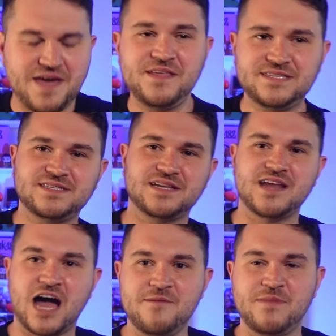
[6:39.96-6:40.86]
and this is a
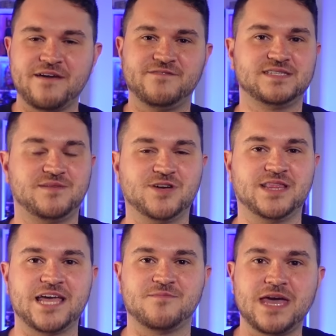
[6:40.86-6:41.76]
nightmare for someone
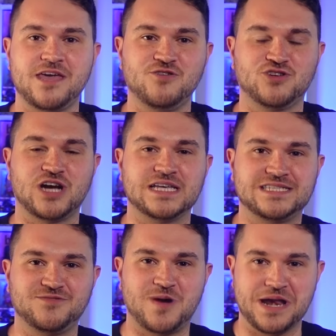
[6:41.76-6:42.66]
like me who tries
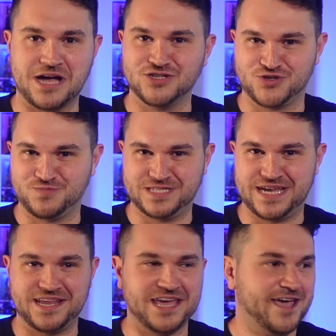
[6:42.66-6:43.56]
to
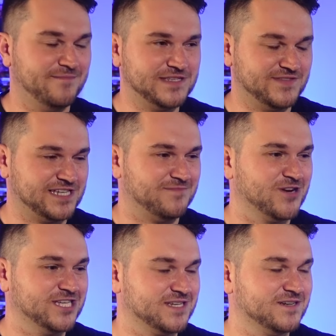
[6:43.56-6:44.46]
100% games for some
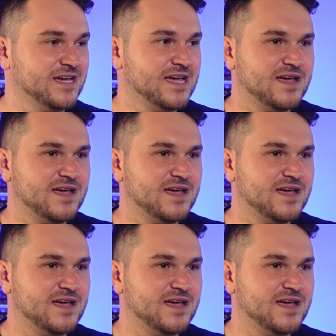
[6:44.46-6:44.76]
reason,